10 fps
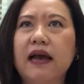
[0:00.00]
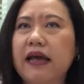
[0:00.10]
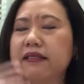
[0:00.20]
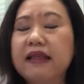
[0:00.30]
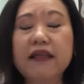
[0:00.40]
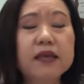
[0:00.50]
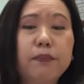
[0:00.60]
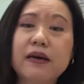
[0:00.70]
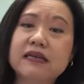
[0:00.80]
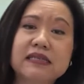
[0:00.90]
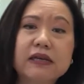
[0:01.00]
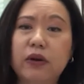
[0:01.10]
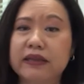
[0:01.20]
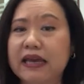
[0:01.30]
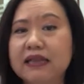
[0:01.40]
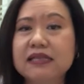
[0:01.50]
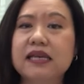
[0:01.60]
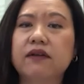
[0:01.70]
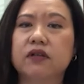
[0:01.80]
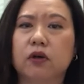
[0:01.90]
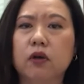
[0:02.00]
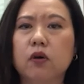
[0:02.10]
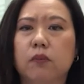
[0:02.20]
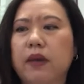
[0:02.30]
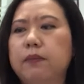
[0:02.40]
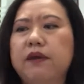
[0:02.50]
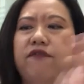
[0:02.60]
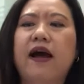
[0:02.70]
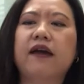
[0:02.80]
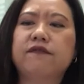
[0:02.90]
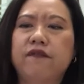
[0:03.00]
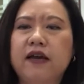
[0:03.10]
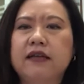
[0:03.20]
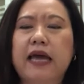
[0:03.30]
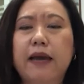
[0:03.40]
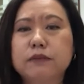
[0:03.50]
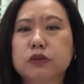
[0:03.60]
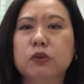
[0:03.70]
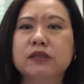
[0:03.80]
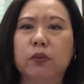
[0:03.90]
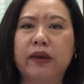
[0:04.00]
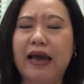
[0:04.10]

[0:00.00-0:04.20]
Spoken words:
another person on the other side of the globe, maybe 5 time zones away,